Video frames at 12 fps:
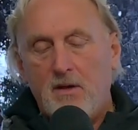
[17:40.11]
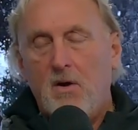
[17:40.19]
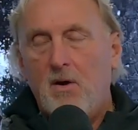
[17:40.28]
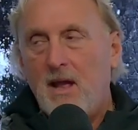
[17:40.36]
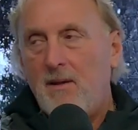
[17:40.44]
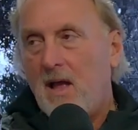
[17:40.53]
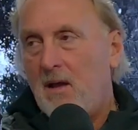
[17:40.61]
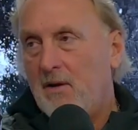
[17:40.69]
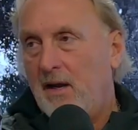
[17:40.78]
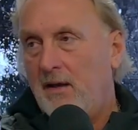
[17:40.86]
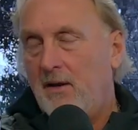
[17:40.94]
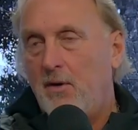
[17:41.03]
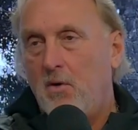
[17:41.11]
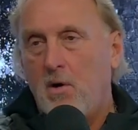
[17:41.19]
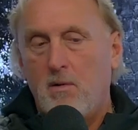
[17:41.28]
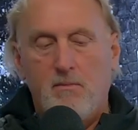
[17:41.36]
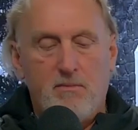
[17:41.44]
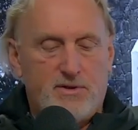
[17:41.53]
You know, and I'll, I'll get into mm-hmm.
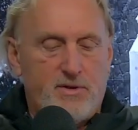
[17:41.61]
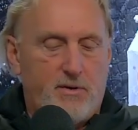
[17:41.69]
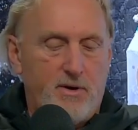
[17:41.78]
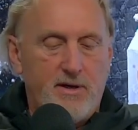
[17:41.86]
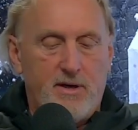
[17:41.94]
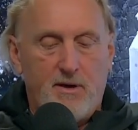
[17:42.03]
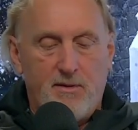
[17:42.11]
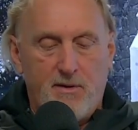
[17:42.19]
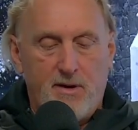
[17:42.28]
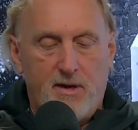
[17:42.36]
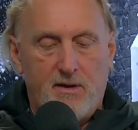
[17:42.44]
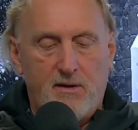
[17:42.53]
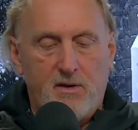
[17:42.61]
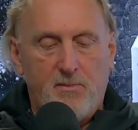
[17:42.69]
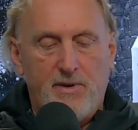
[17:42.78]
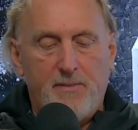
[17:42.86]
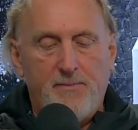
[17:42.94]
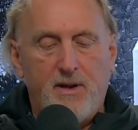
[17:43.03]
Norm, Mr. Green here in, in, a little
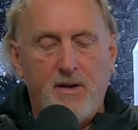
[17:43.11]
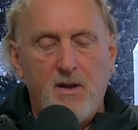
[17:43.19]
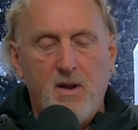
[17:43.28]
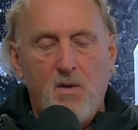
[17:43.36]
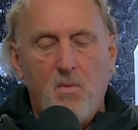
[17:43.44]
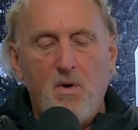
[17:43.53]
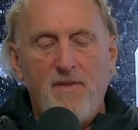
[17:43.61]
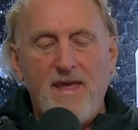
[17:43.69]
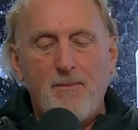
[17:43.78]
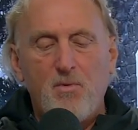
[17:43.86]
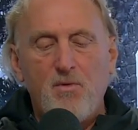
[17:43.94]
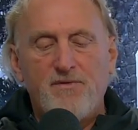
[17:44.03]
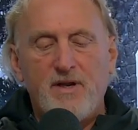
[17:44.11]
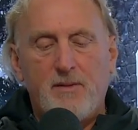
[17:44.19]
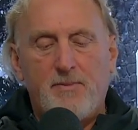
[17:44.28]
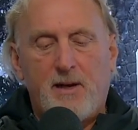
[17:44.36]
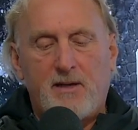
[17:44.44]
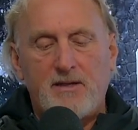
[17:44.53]
bit, but when that move
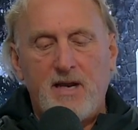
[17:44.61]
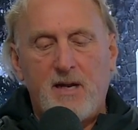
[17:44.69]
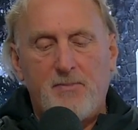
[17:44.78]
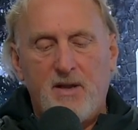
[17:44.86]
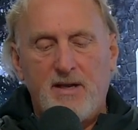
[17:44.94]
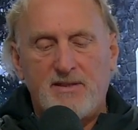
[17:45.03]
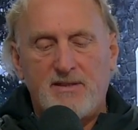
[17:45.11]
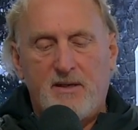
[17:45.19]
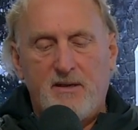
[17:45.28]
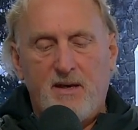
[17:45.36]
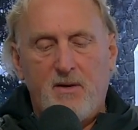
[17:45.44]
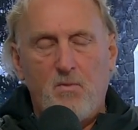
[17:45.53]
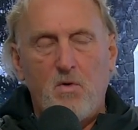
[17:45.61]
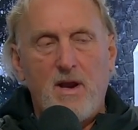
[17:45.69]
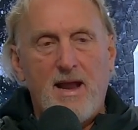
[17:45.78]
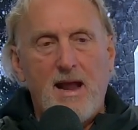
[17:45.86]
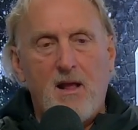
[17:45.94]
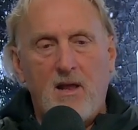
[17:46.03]
did p- take place and and what
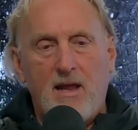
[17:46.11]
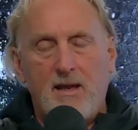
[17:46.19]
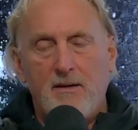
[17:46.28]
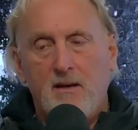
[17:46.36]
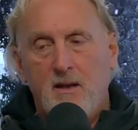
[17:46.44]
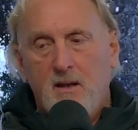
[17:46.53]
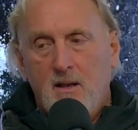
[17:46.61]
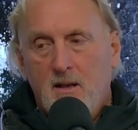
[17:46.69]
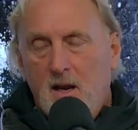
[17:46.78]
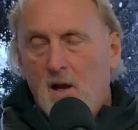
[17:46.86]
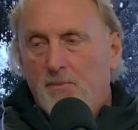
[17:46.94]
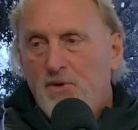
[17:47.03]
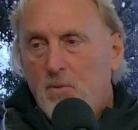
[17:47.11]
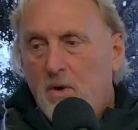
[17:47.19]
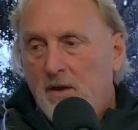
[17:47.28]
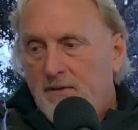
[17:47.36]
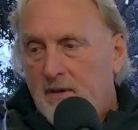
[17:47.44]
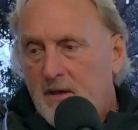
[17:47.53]
Al had helped you
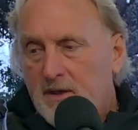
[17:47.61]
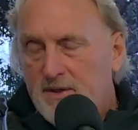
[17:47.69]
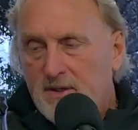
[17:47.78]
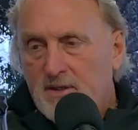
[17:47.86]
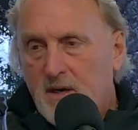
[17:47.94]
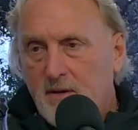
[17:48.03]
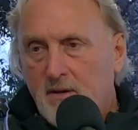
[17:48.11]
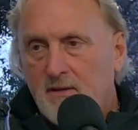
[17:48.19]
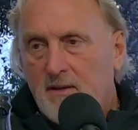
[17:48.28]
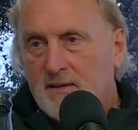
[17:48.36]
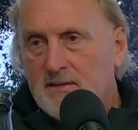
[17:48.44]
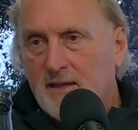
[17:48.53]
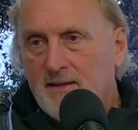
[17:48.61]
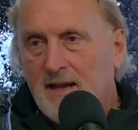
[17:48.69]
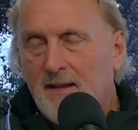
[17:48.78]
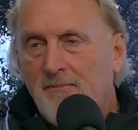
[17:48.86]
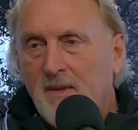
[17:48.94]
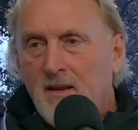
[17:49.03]
with and get you started and things like
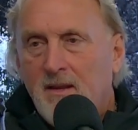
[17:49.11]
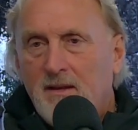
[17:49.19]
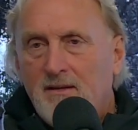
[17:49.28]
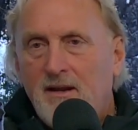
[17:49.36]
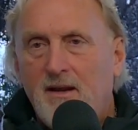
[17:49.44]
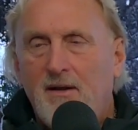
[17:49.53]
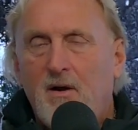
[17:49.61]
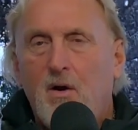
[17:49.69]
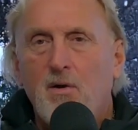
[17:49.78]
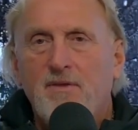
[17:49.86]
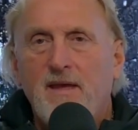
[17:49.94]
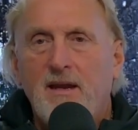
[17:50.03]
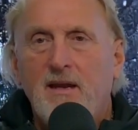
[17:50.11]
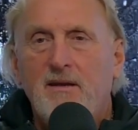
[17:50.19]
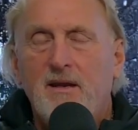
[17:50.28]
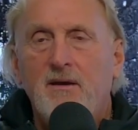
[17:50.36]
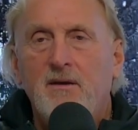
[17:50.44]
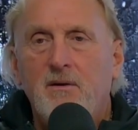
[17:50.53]
that, did it hurt that he
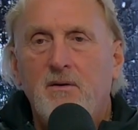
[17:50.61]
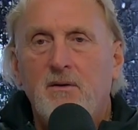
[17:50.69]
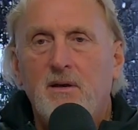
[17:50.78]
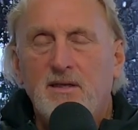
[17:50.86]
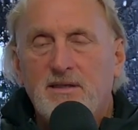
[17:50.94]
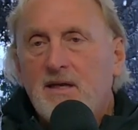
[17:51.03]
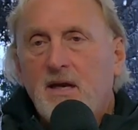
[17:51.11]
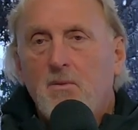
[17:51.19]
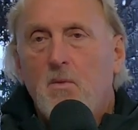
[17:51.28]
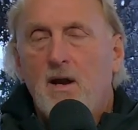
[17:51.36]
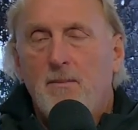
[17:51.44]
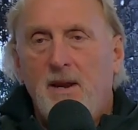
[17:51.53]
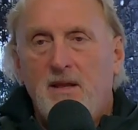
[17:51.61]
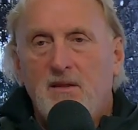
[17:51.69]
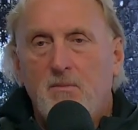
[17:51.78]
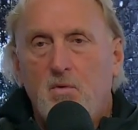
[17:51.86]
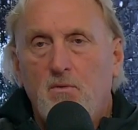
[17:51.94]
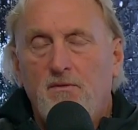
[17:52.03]
didn't because he didn't want to make the
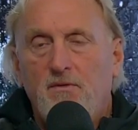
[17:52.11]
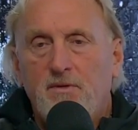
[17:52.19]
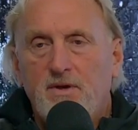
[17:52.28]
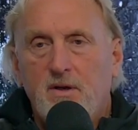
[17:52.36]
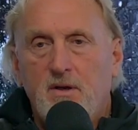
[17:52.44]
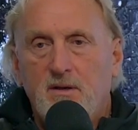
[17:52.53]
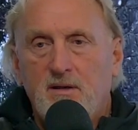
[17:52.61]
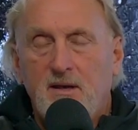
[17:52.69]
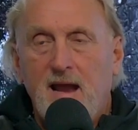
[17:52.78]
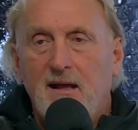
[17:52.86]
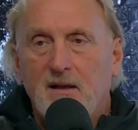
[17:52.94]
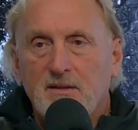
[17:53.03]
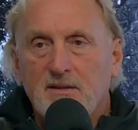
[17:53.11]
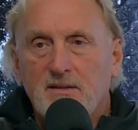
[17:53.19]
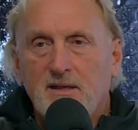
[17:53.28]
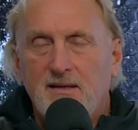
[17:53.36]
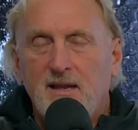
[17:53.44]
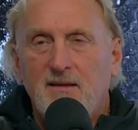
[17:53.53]
move to to Dallas?
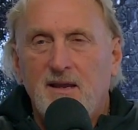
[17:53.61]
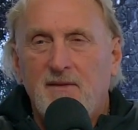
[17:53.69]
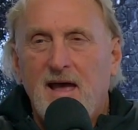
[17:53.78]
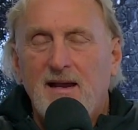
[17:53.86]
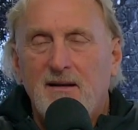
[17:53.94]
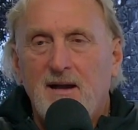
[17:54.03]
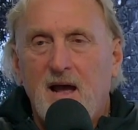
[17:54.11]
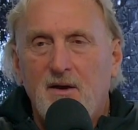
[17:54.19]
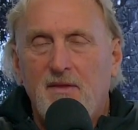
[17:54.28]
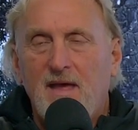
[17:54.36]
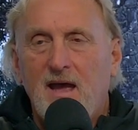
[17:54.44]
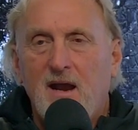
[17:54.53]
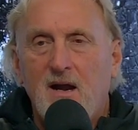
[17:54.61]
Did, did that? How did that?